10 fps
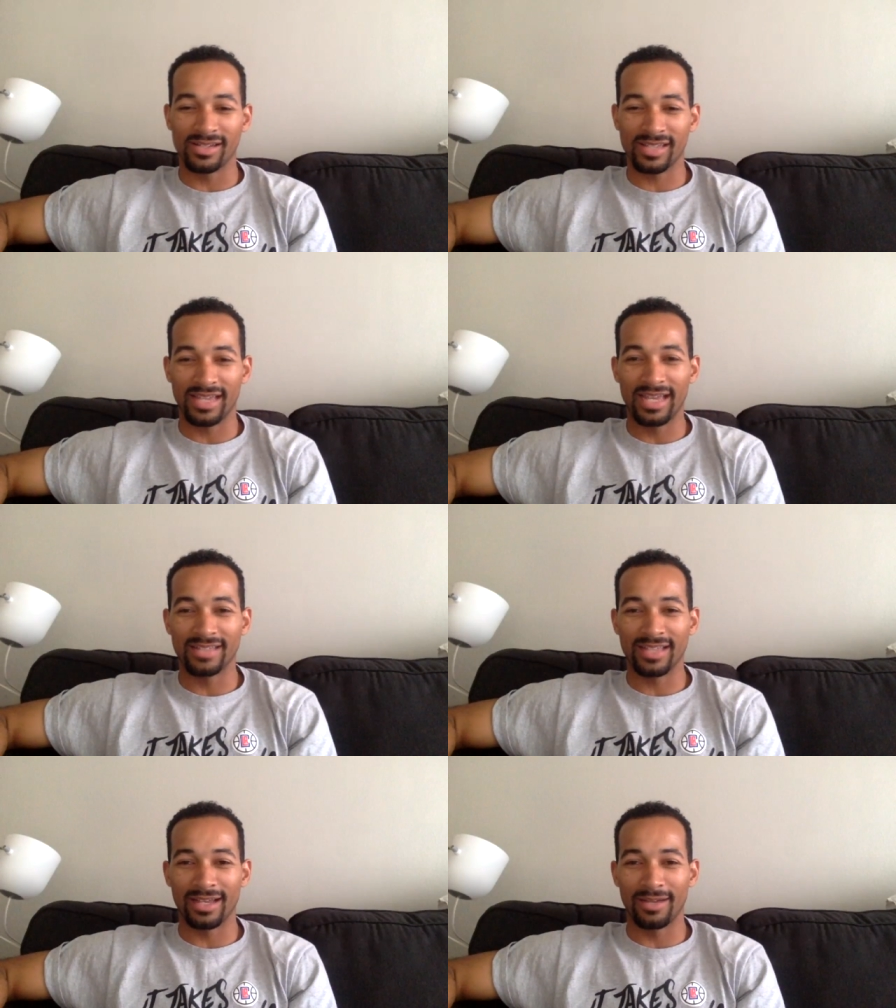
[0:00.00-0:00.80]
Just a
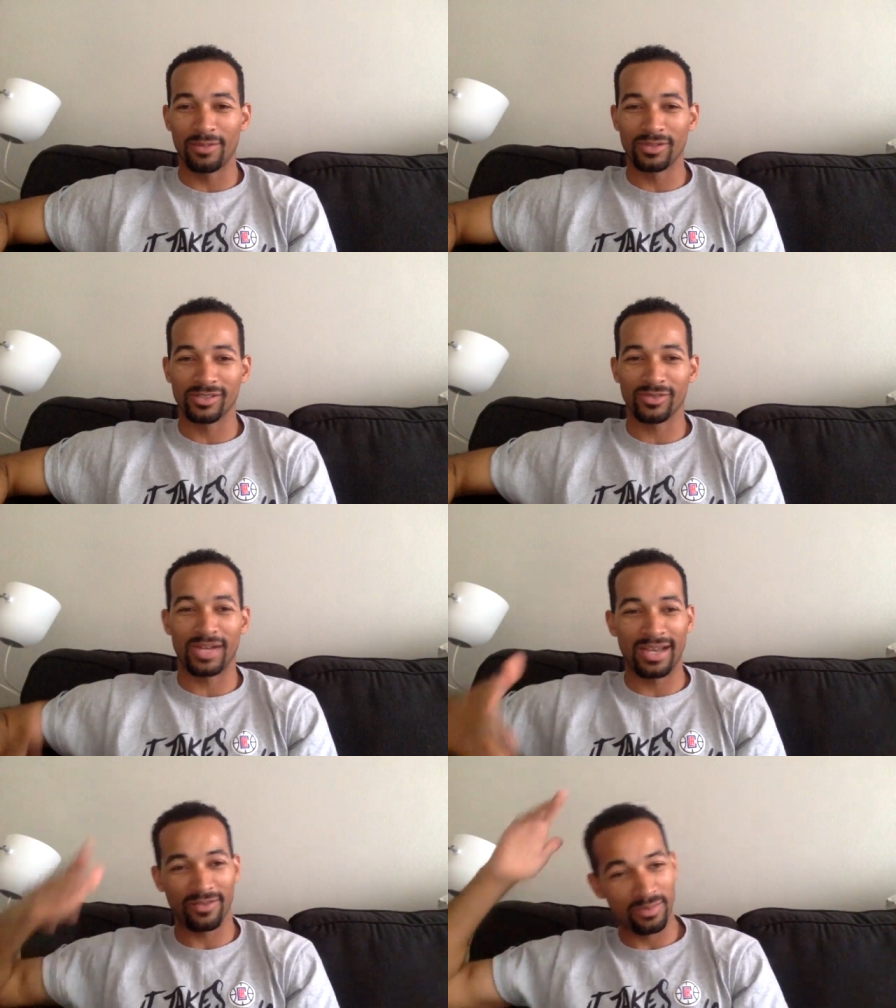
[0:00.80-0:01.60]
heads up, which is
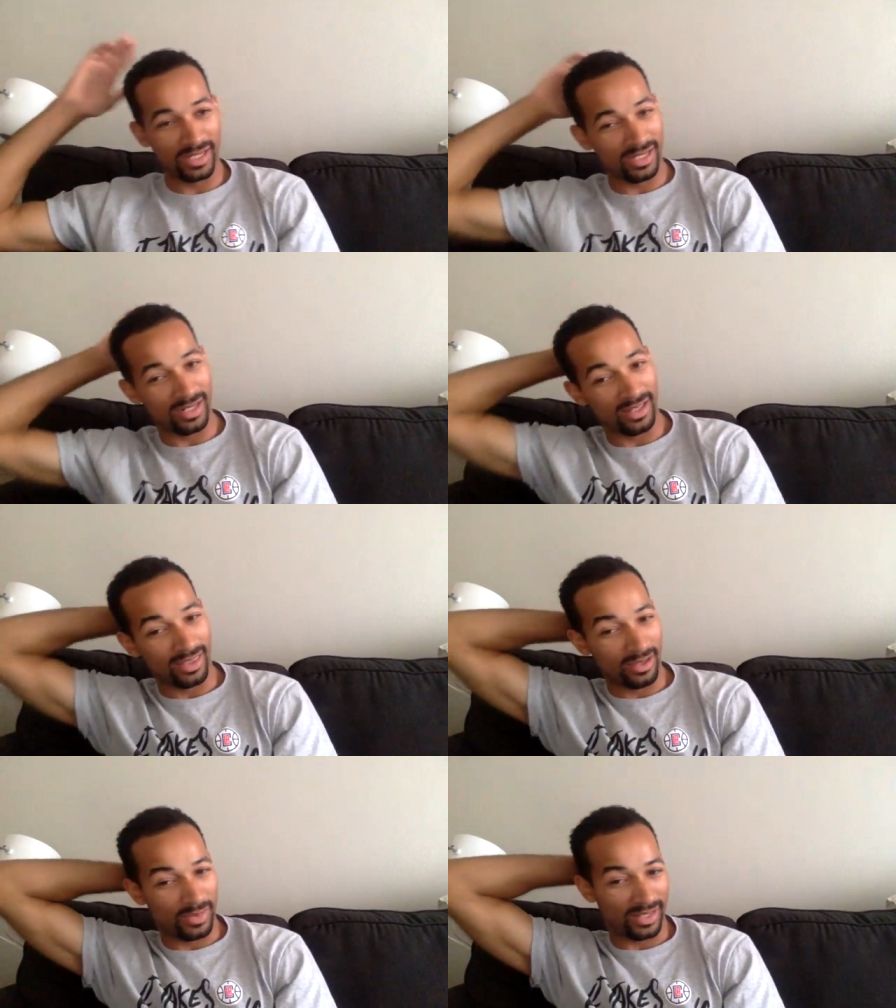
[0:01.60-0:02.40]
why I haven't mentioned
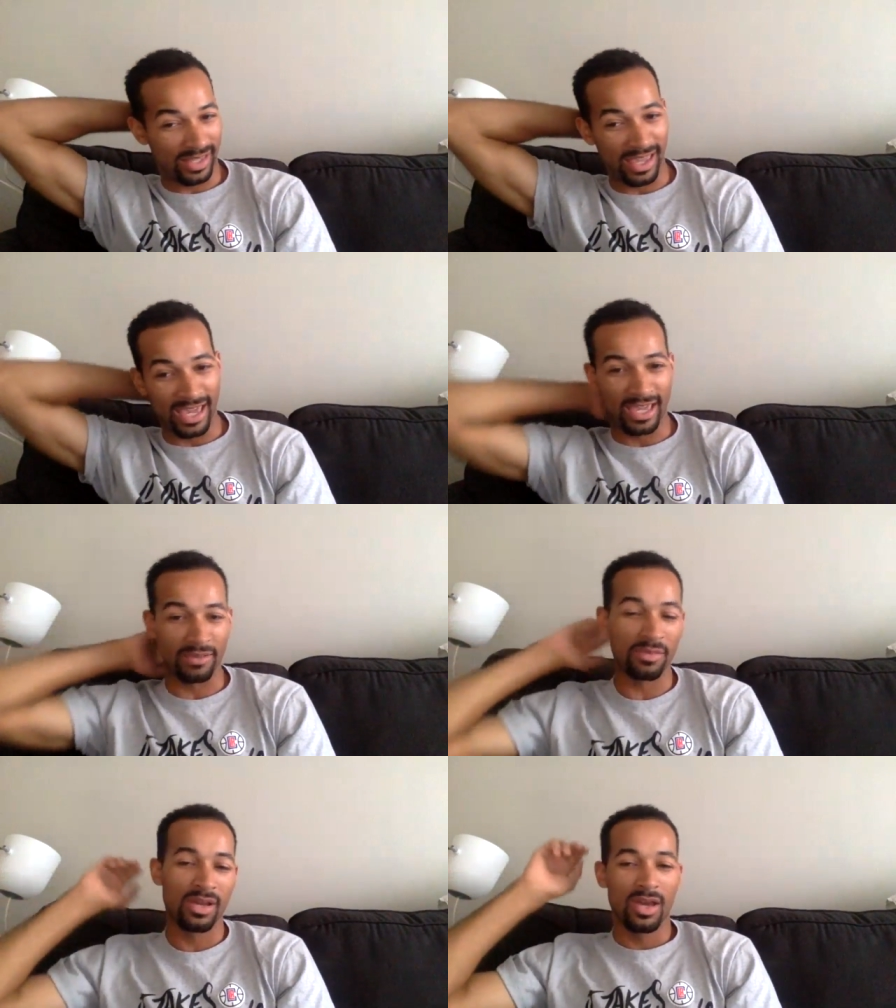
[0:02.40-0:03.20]
anything about the
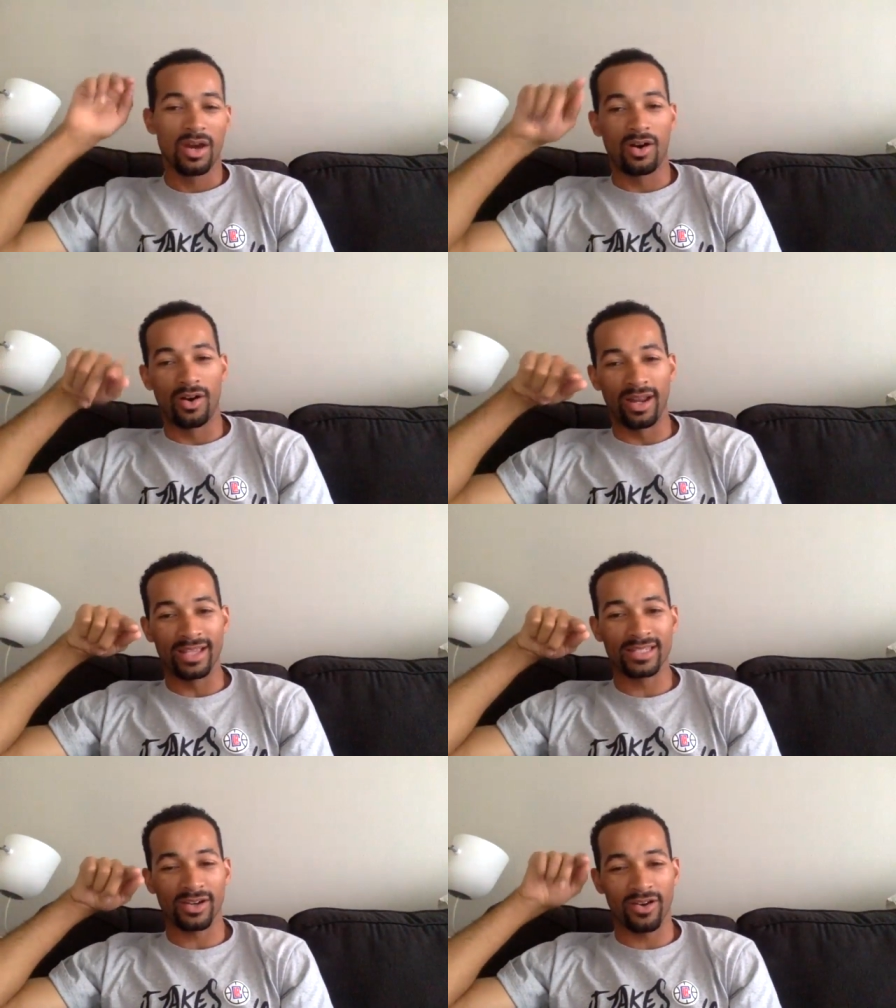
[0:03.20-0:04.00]
game on
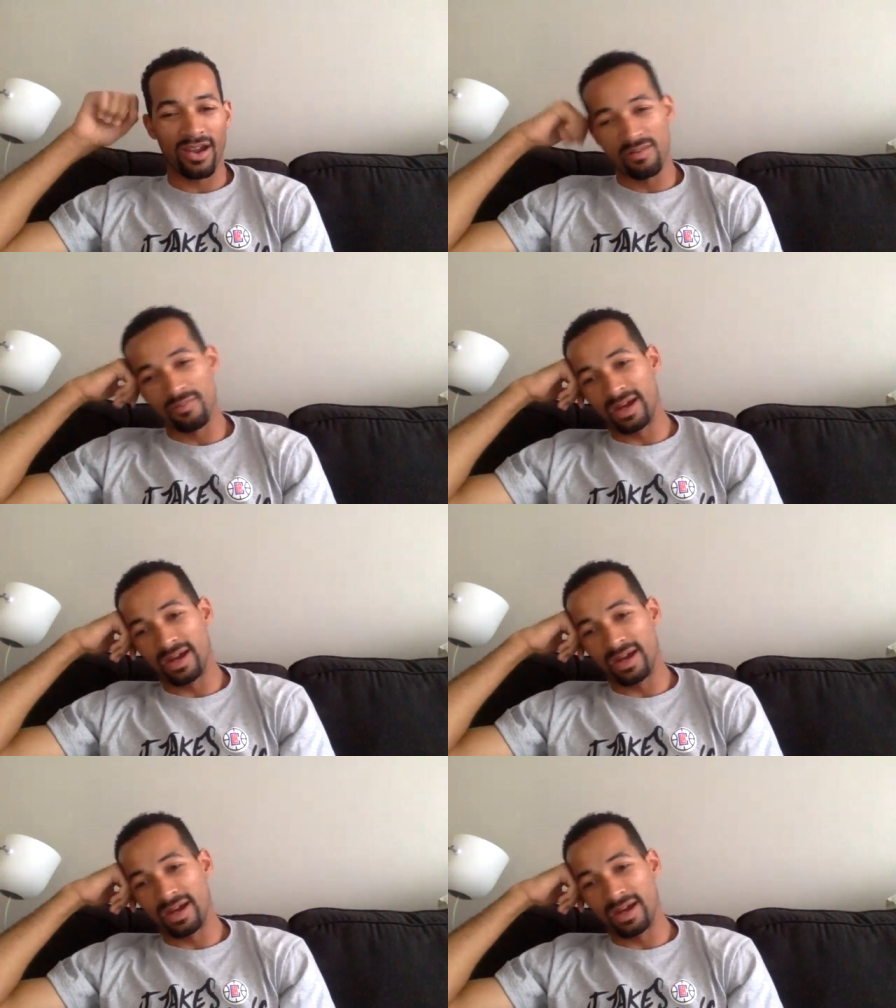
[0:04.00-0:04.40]
Instagram.